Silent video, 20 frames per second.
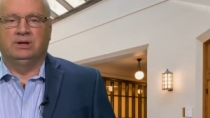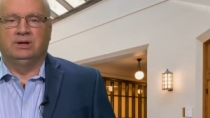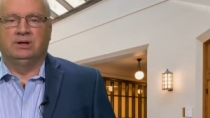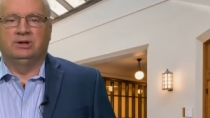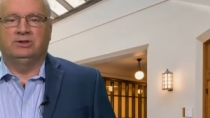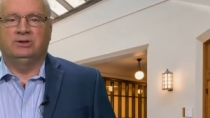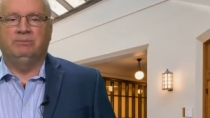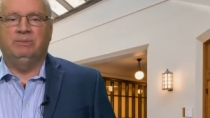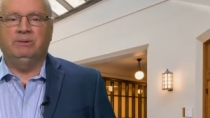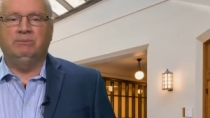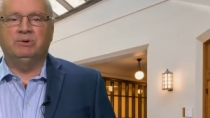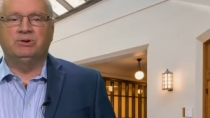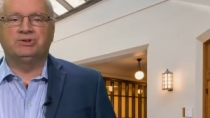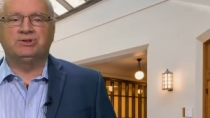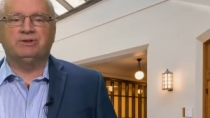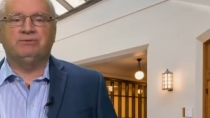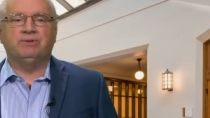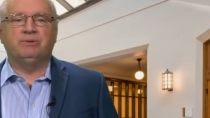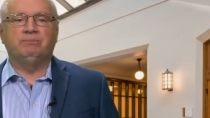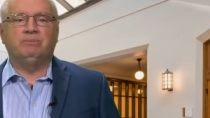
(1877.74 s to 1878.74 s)
The members
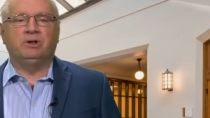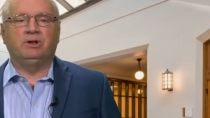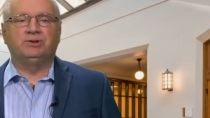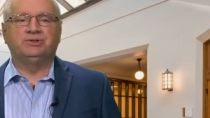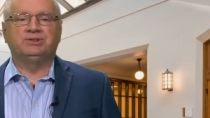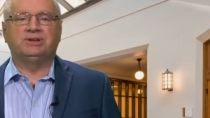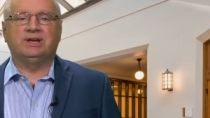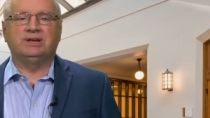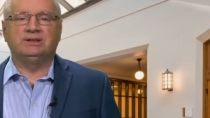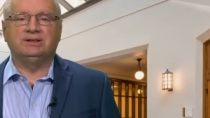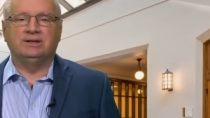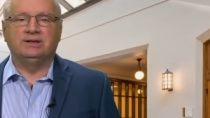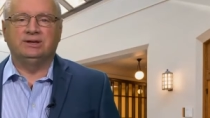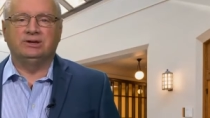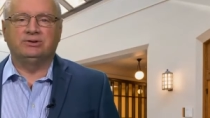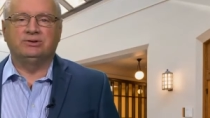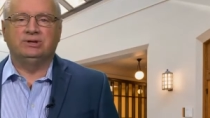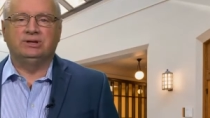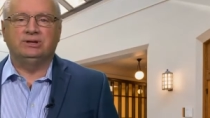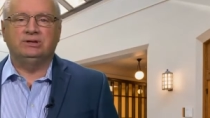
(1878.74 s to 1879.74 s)
of the
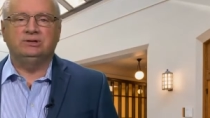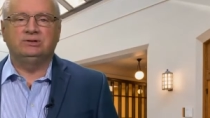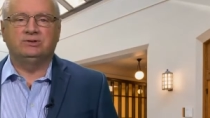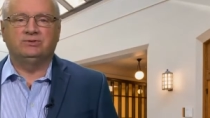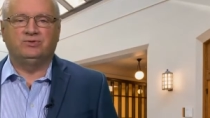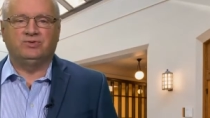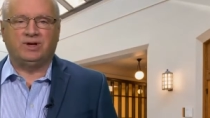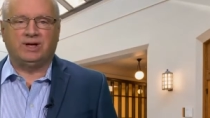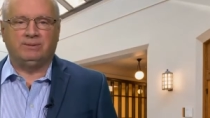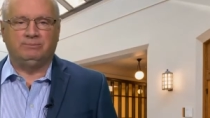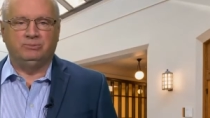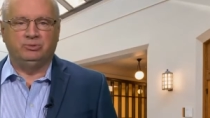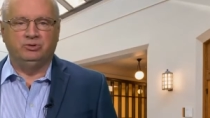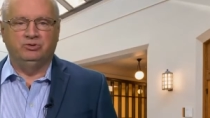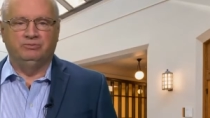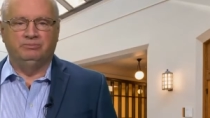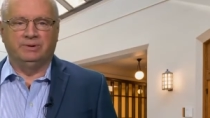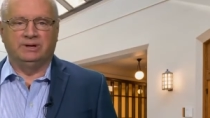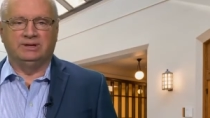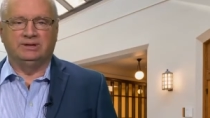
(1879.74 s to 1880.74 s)
multi-layered Hindutva
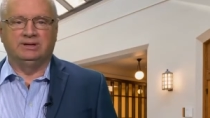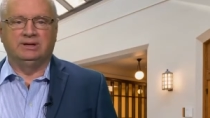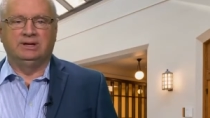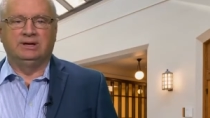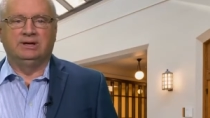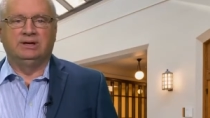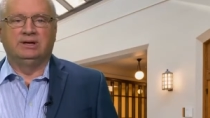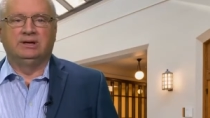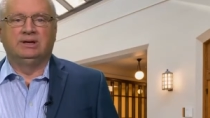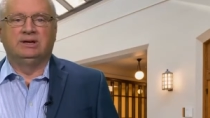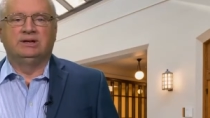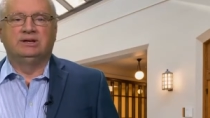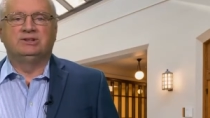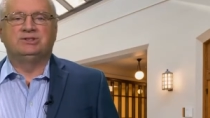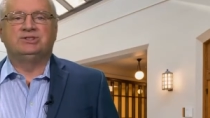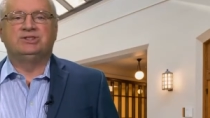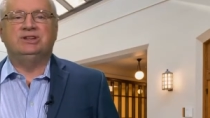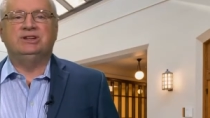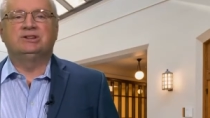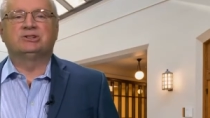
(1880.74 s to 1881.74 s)
movement
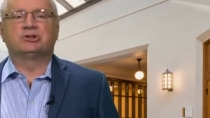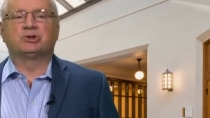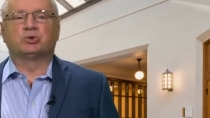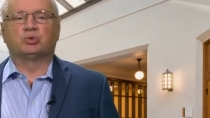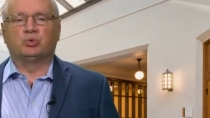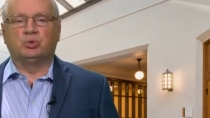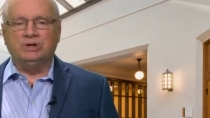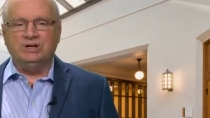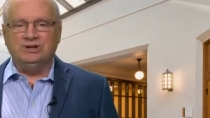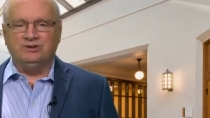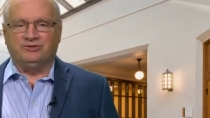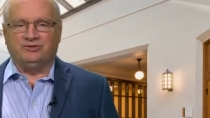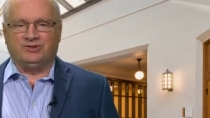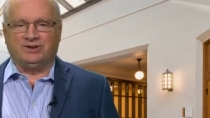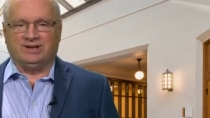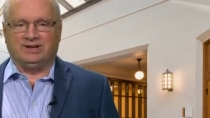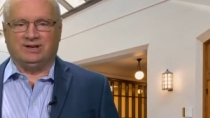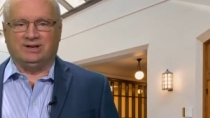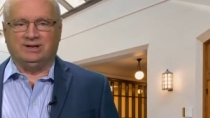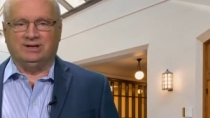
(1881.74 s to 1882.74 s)
seek to
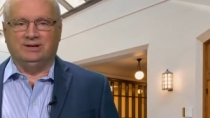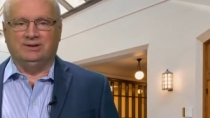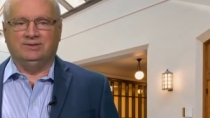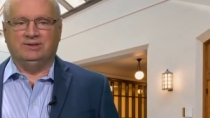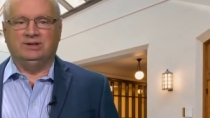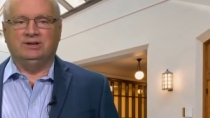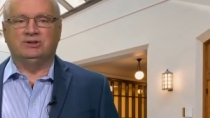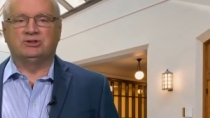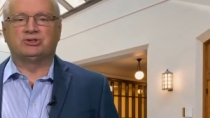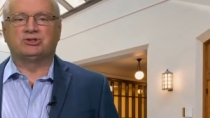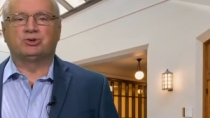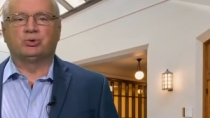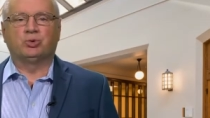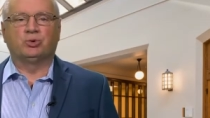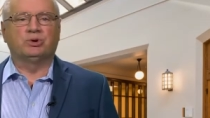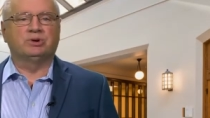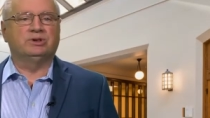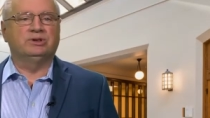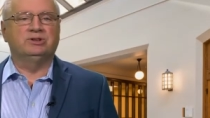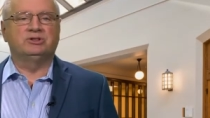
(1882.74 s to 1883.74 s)
reify the
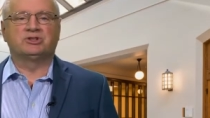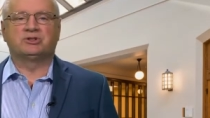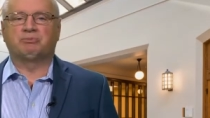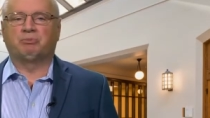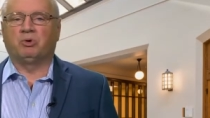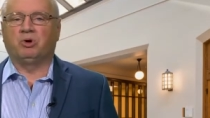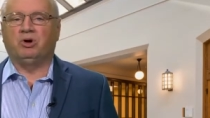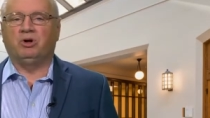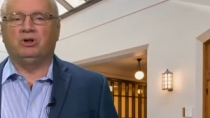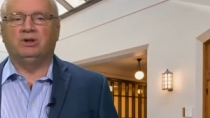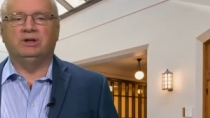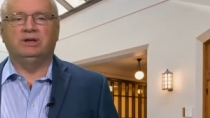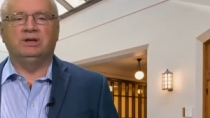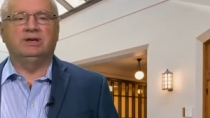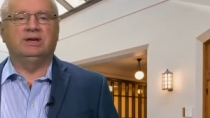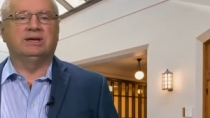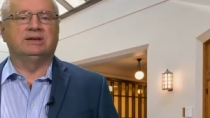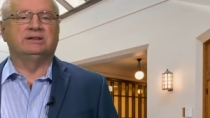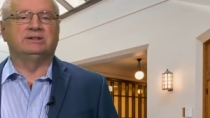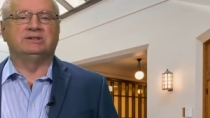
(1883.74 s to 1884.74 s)
historically sprawling
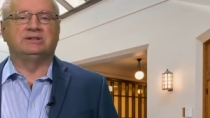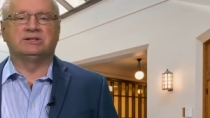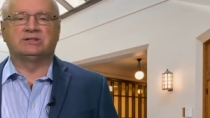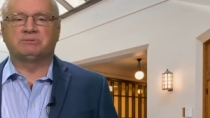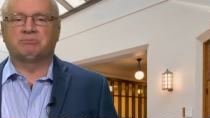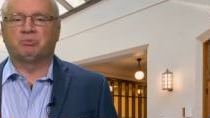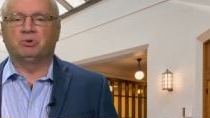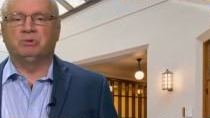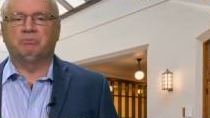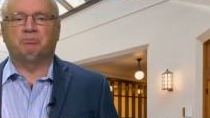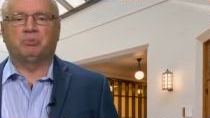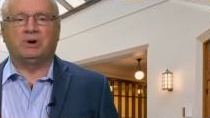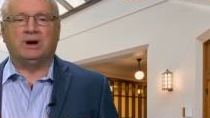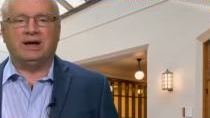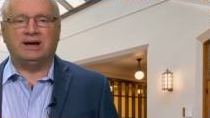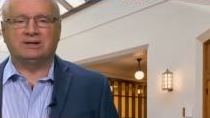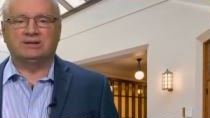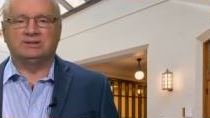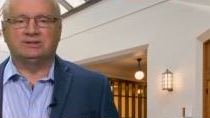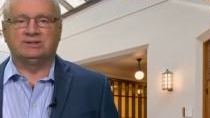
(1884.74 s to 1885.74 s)
and disparate
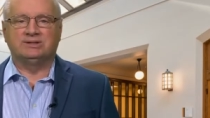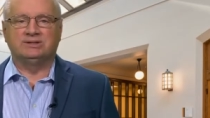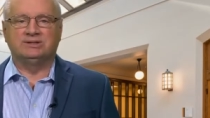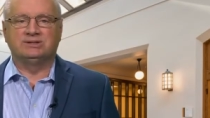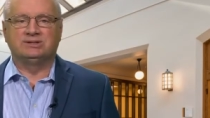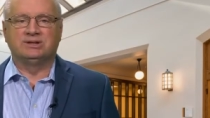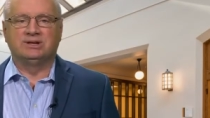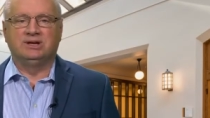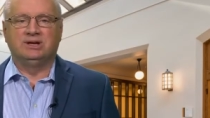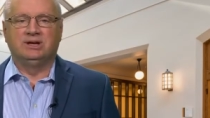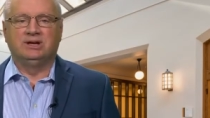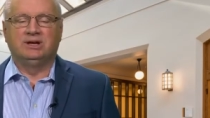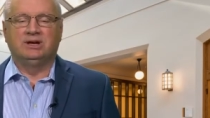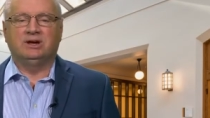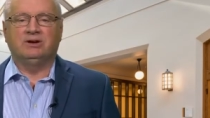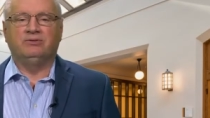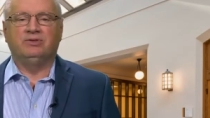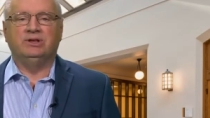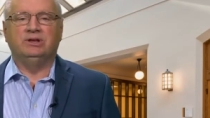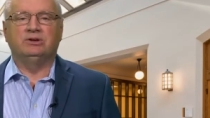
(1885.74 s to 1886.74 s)
practices
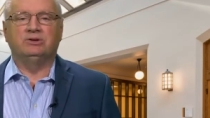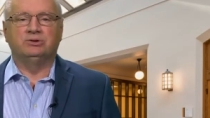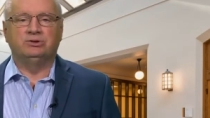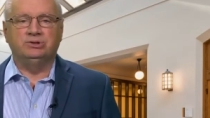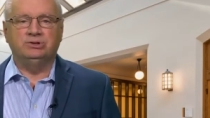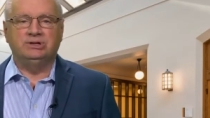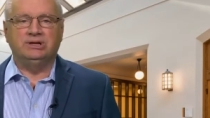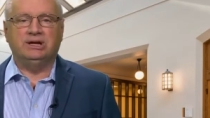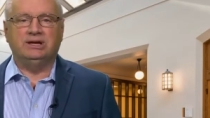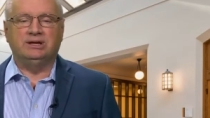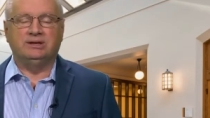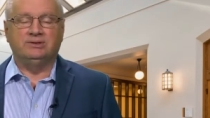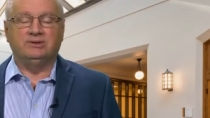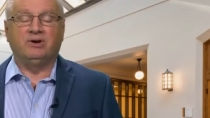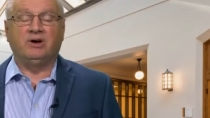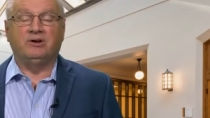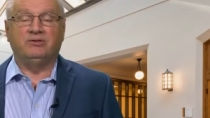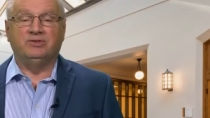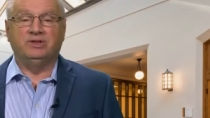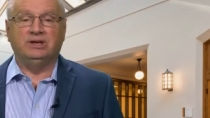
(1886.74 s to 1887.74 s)
of the, Und
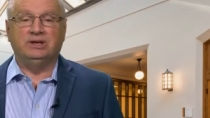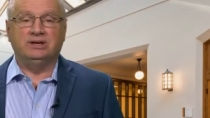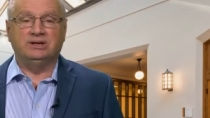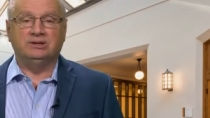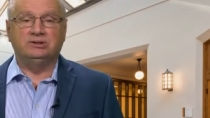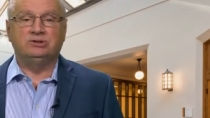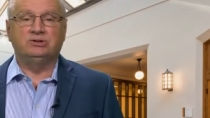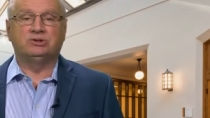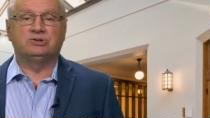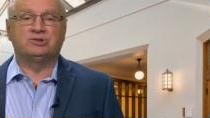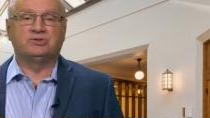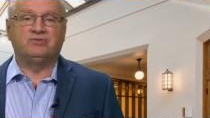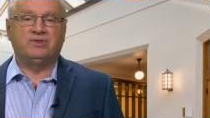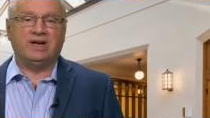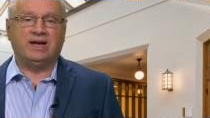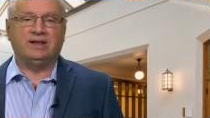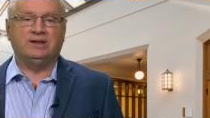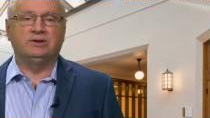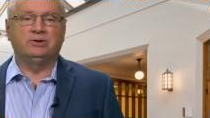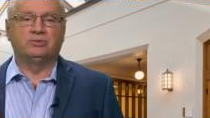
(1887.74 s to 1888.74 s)
of the Indus
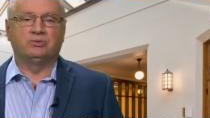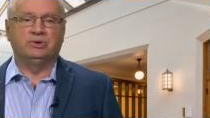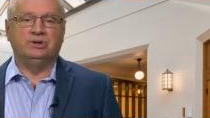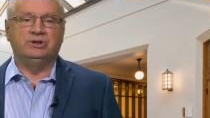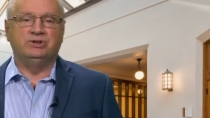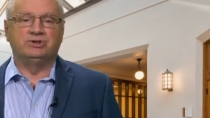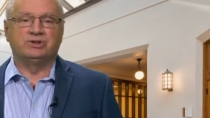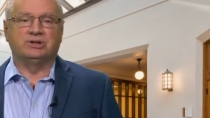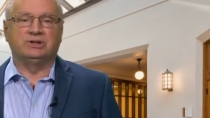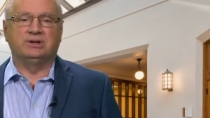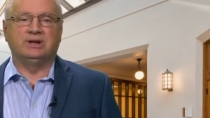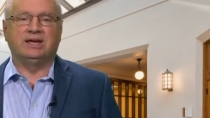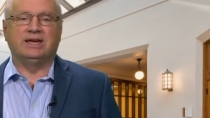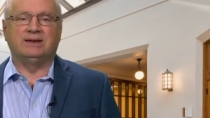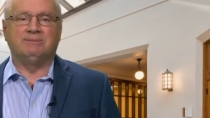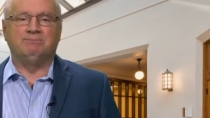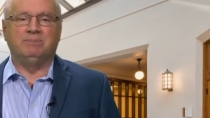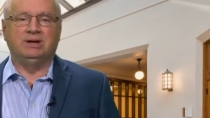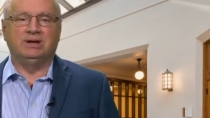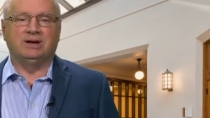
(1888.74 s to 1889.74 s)
Valley region
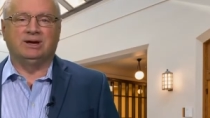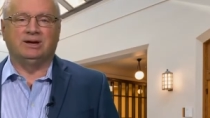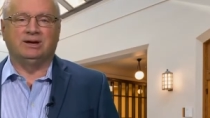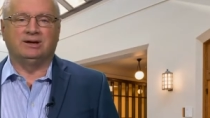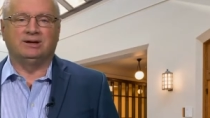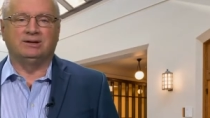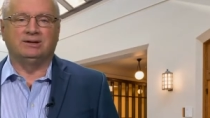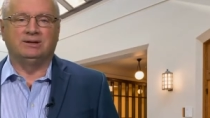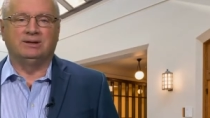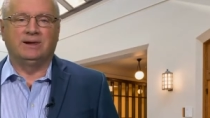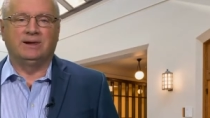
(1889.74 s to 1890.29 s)
and beyond,